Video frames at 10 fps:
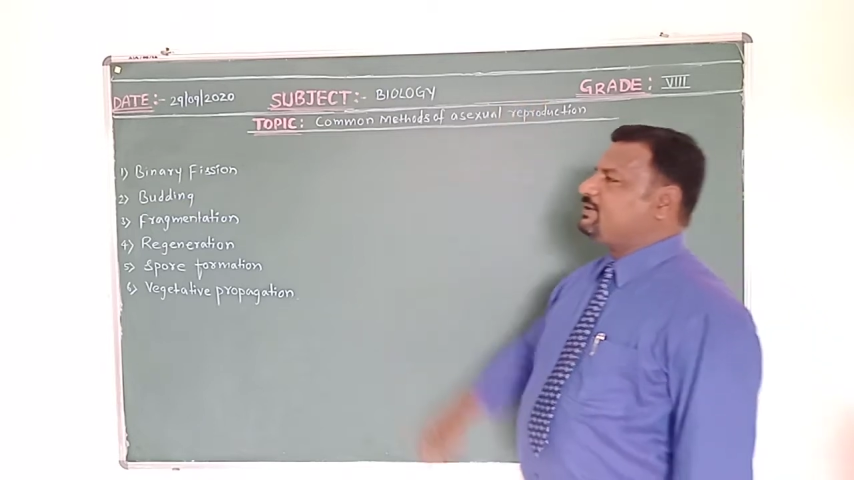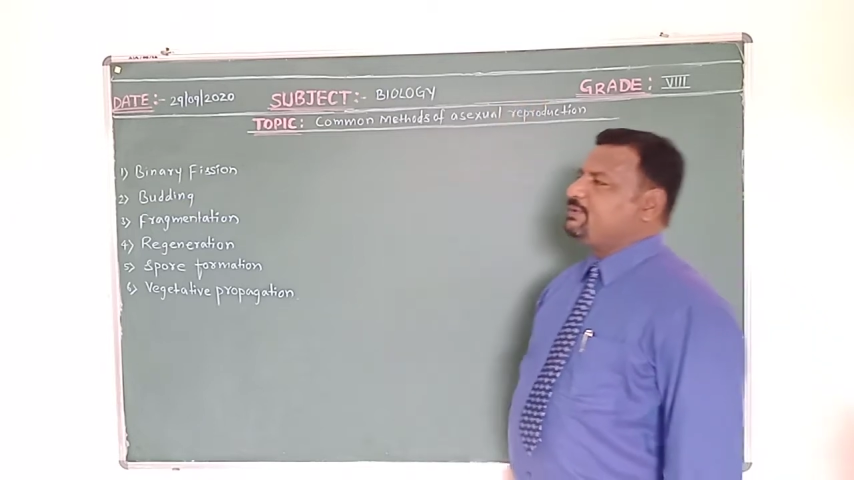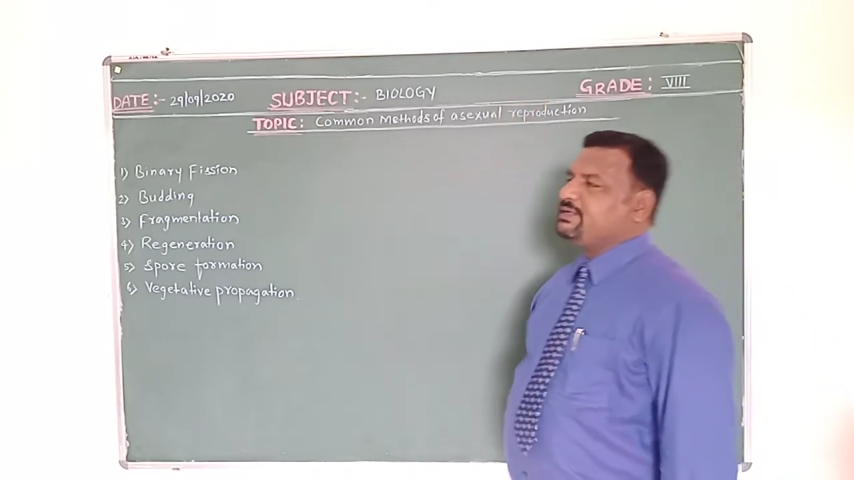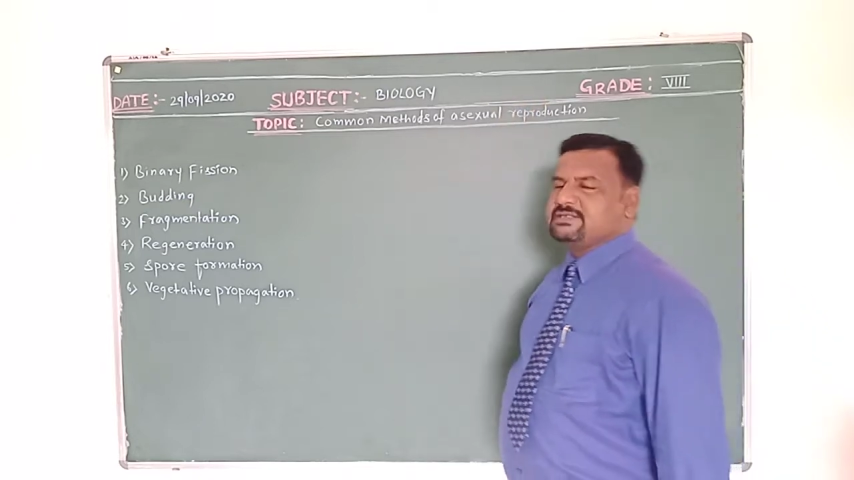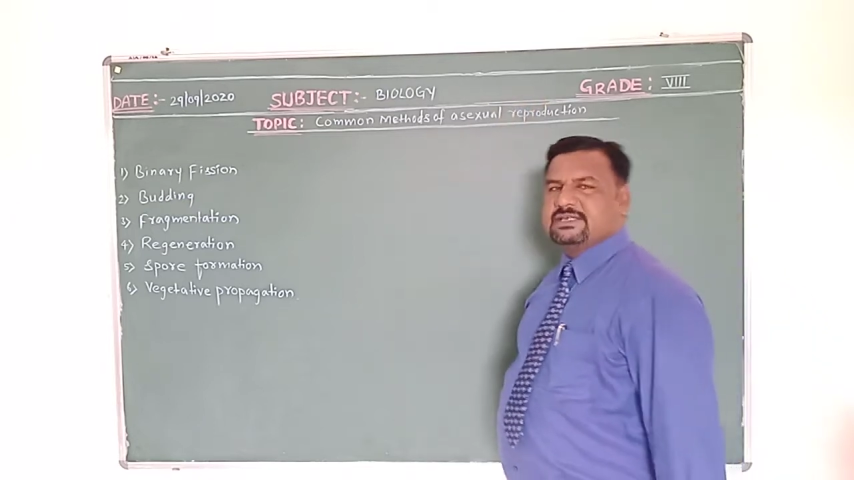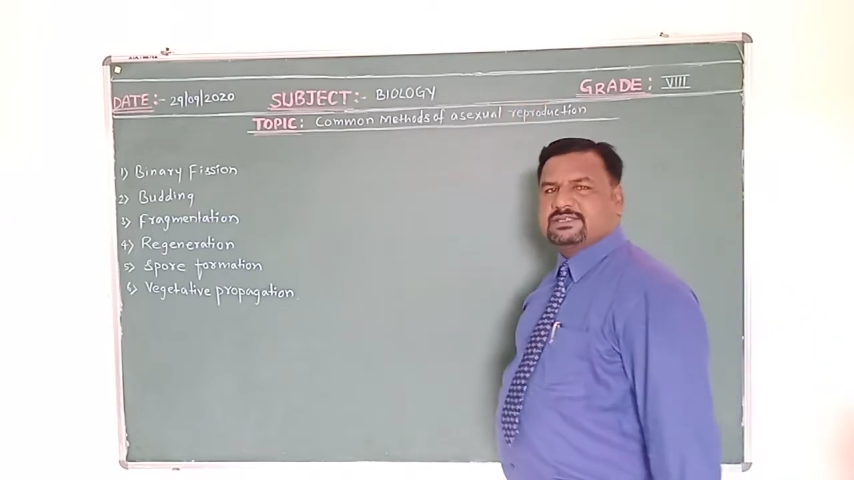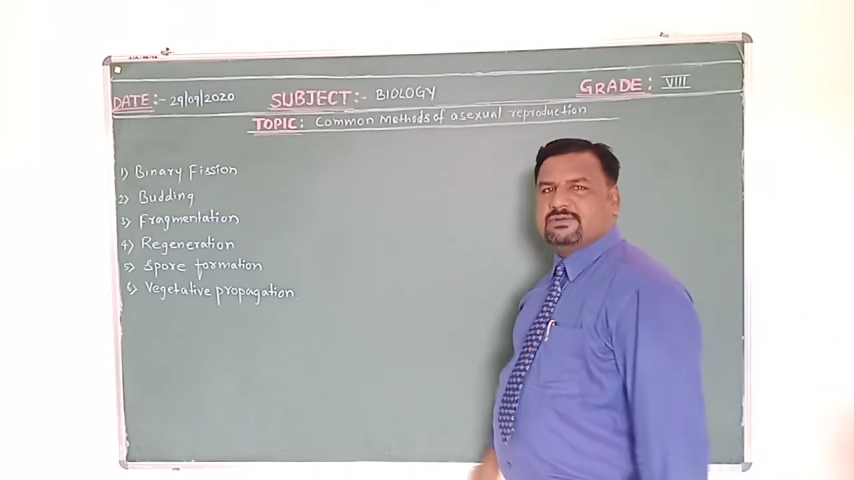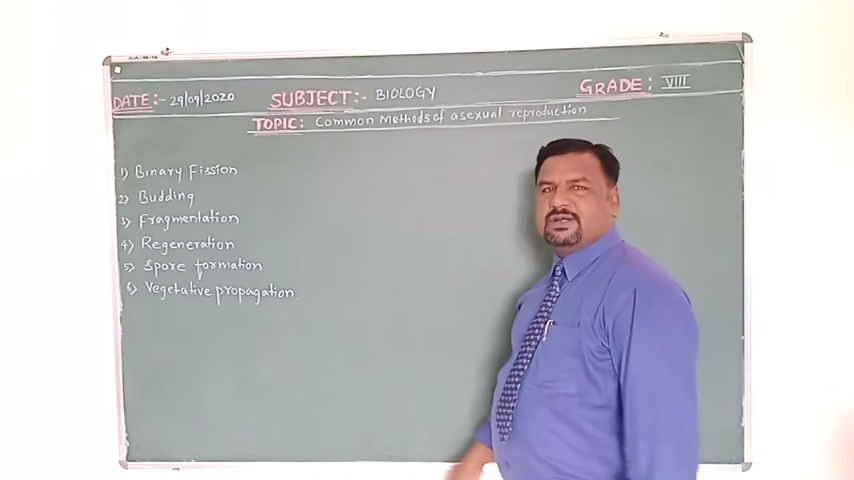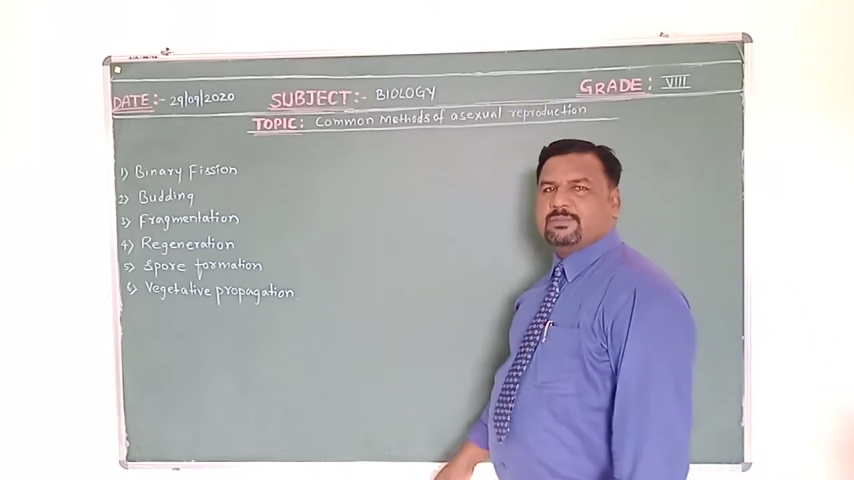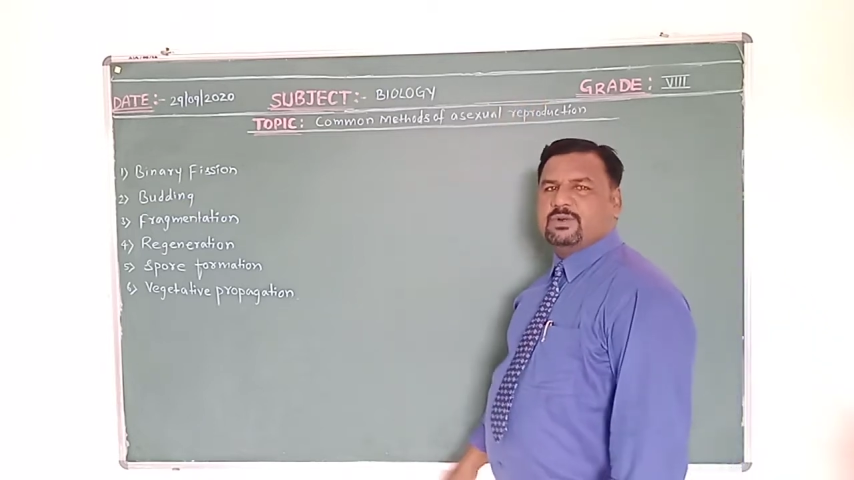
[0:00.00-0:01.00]
during
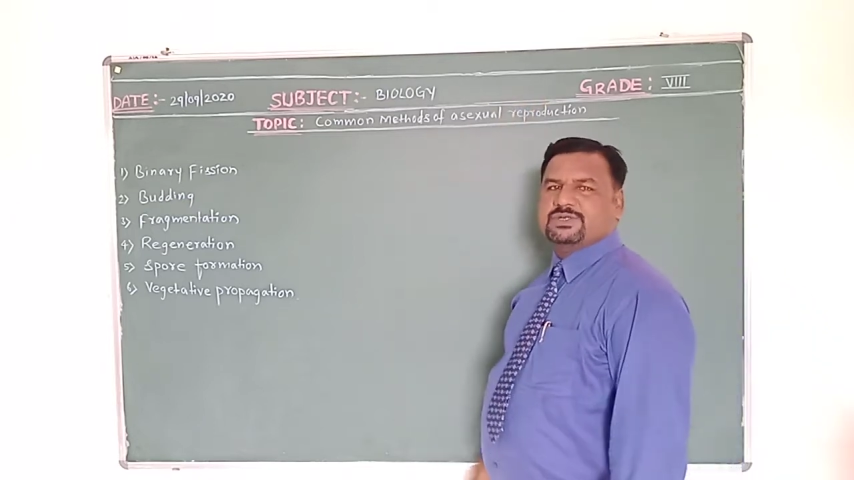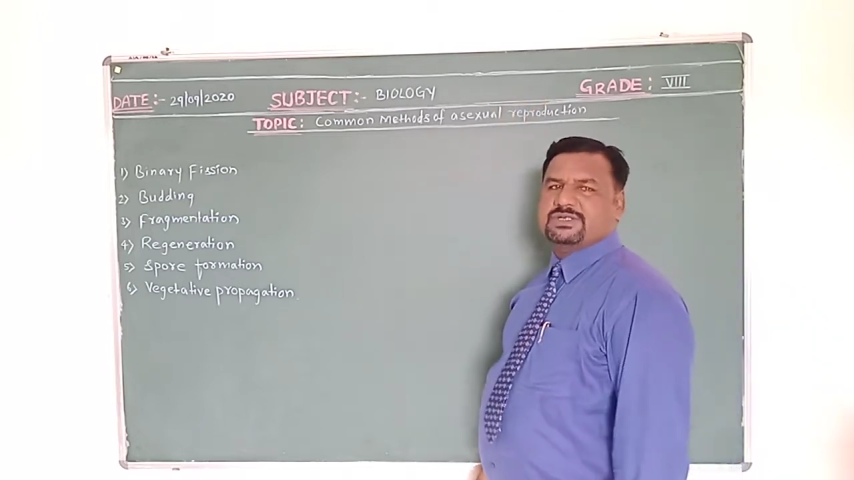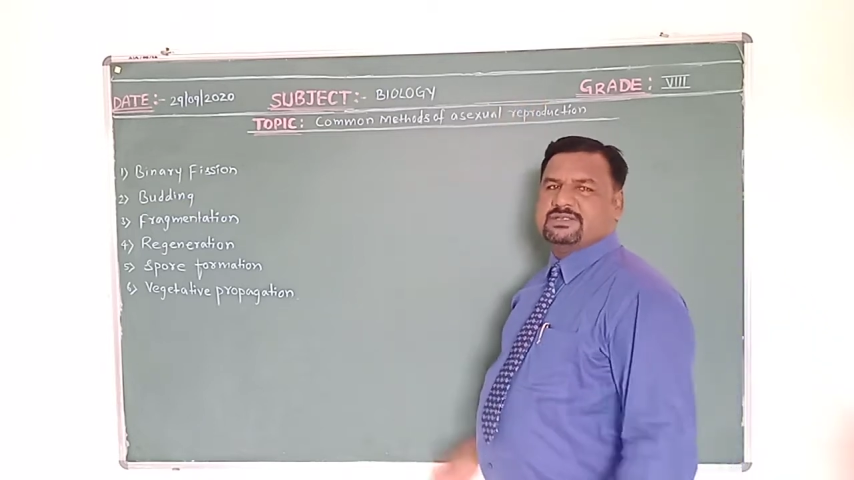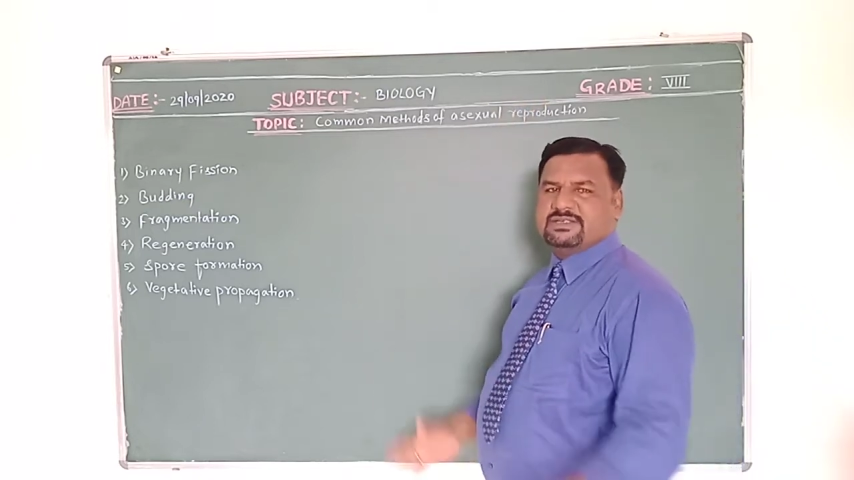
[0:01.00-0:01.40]
sexual reproduction,